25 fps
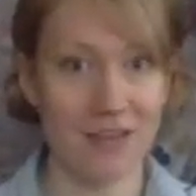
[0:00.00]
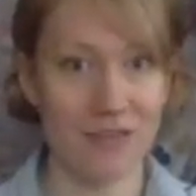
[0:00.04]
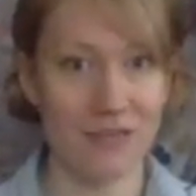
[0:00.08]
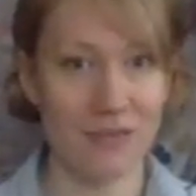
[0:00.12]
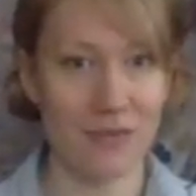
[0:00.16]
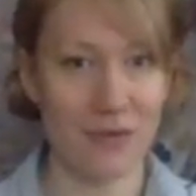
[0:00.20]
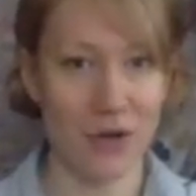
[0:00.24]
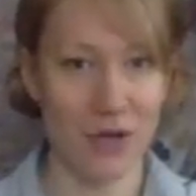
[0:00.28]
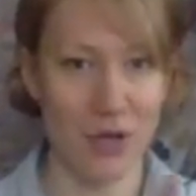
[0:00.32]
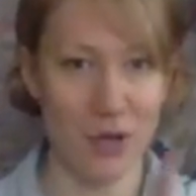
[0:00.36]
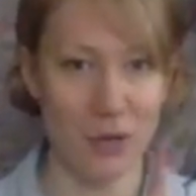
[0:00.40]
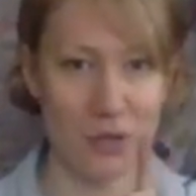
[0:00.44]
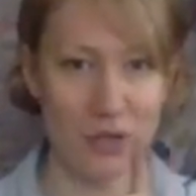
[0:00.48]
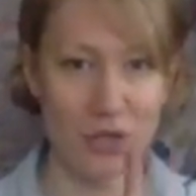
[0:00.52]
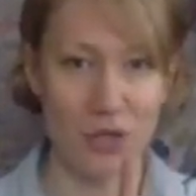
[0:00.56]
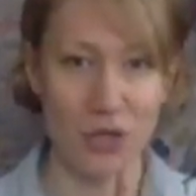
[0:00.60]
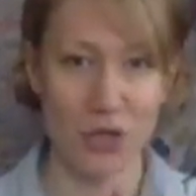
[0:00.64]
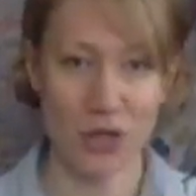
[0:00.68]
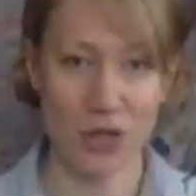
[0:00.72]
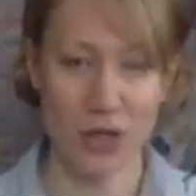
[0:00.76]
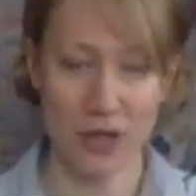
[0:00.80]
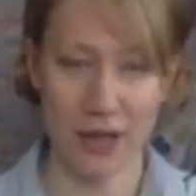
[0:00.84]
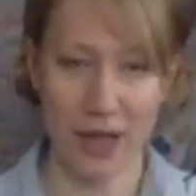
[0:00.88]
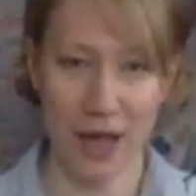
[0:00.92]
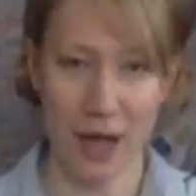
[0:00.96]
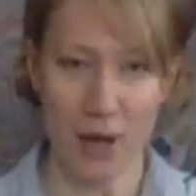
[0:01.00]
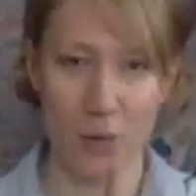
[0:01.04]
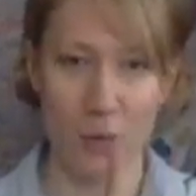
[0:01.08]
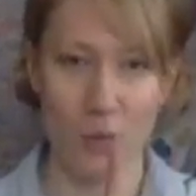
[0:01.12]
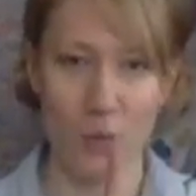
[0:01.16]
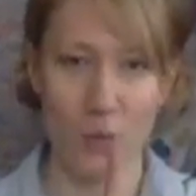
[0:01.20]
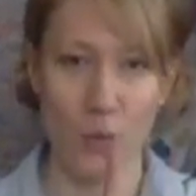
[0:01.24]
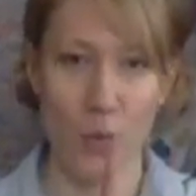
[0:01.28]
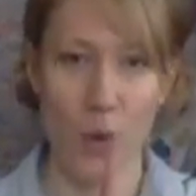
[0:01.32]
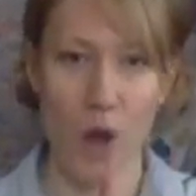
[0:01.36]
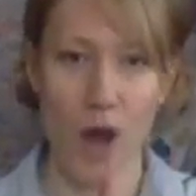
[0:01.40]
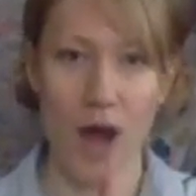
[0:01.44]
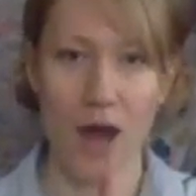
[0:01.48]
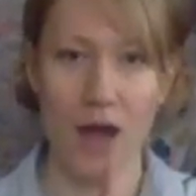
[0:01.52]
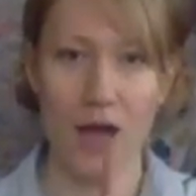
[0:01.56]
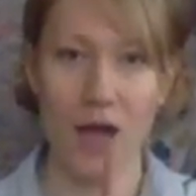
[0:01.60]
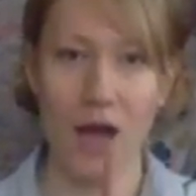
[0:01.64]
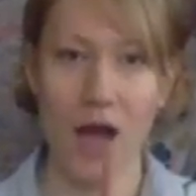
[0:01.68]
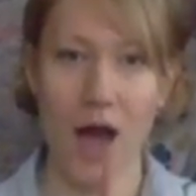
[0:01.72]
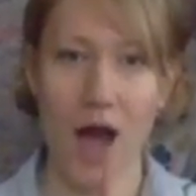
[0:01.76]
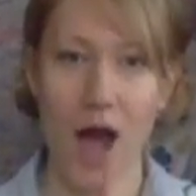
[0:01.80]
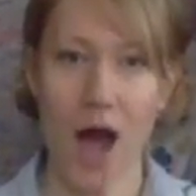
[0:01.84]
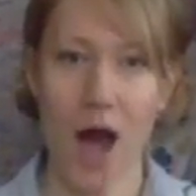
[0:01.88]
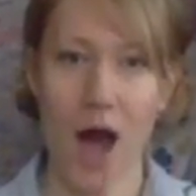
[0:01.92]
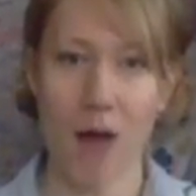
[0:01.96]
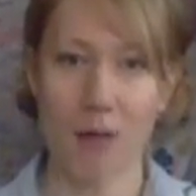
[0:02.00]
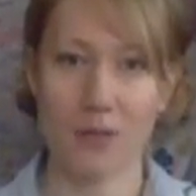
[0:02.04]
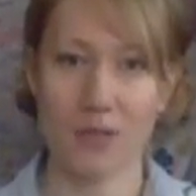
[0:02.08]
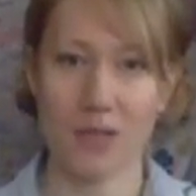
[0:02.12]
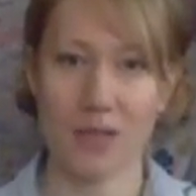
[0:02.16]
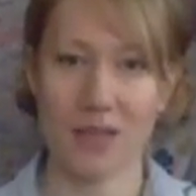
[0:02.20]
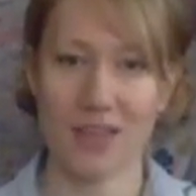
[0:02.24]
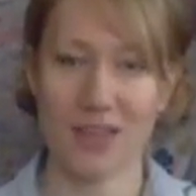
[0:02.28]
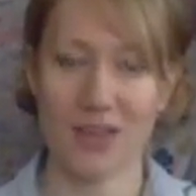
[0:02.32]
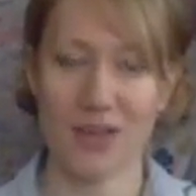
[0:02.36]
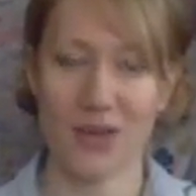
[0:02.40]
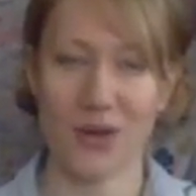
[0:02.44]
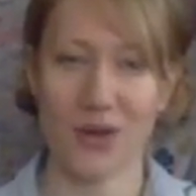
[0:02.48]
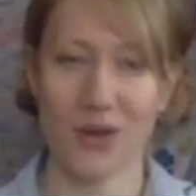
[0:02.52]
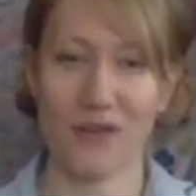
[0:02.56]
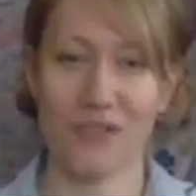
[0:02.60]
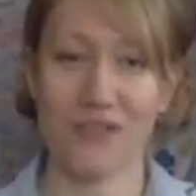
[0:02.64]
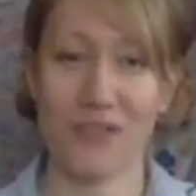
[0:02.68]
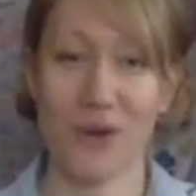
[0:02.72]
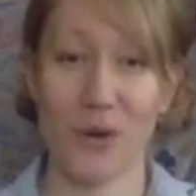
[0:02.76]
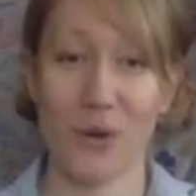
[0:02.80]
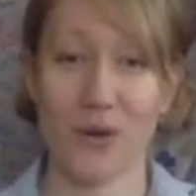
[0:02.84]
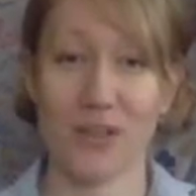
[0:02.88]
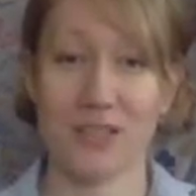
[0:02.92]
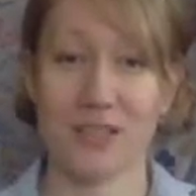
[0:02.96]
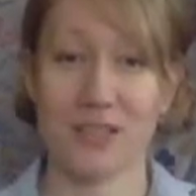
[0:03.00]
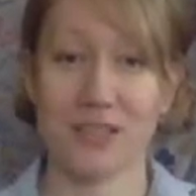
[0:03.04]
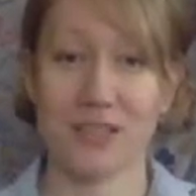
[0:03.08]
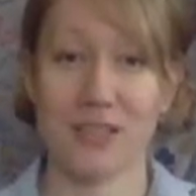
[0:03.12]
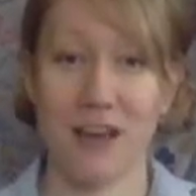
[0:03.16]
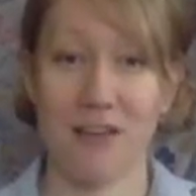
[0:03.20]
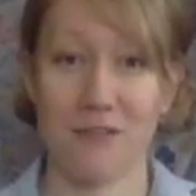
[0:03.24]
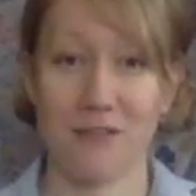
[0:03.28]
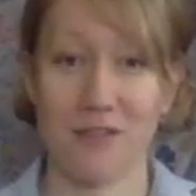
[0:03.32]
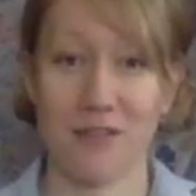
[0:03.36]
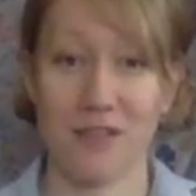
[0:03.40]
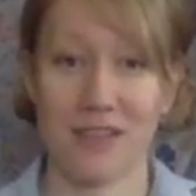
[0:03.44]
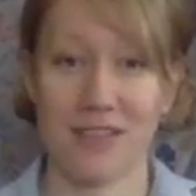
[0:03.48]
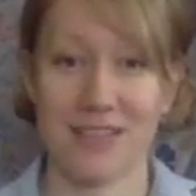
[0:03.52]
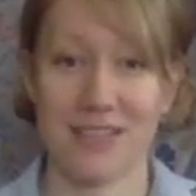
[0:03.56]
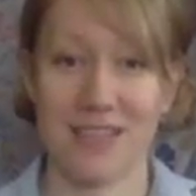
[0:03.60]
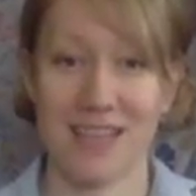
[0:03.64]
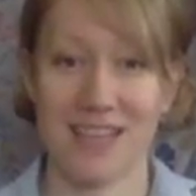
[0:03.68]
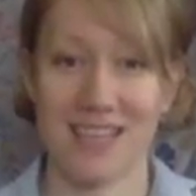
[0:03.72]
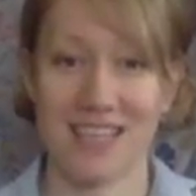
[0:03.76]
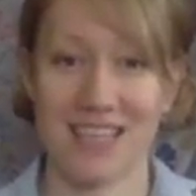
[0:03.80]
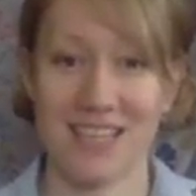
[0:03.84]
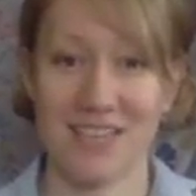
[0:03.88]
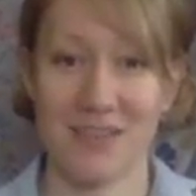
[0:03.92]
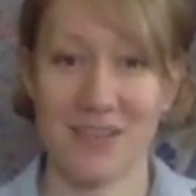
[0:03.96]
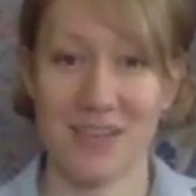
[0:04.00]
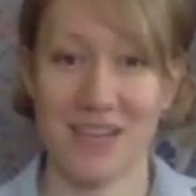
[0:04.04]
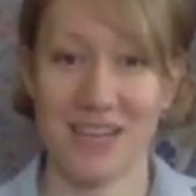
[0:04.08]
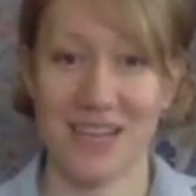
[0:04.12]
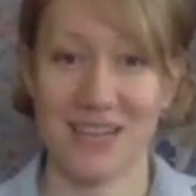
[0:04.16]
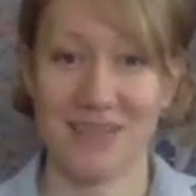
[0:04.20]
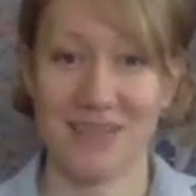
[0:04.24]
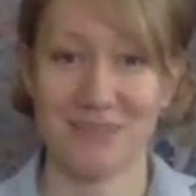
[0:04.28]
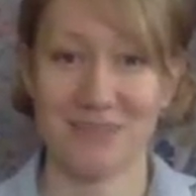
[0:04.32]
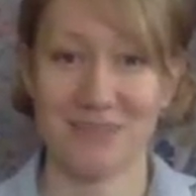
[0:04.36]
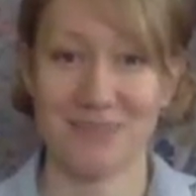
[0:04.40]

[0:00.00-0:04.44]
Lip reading: for you to look at, one object that you're going to focus on for this activity.